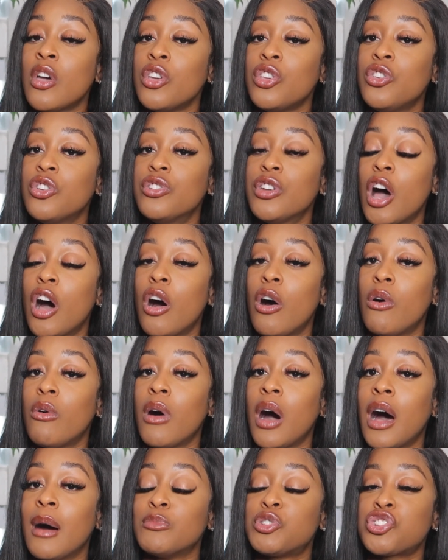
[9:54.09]
you
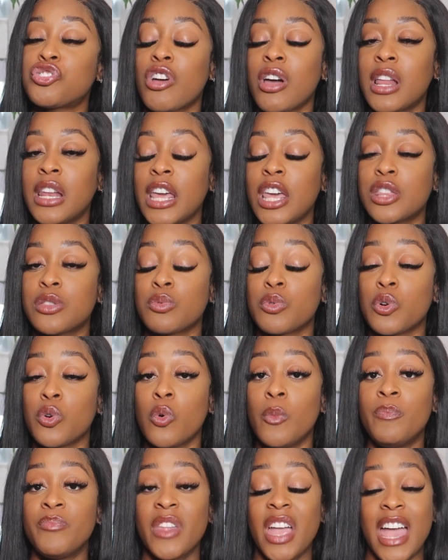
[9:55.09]
know, um, struggling through,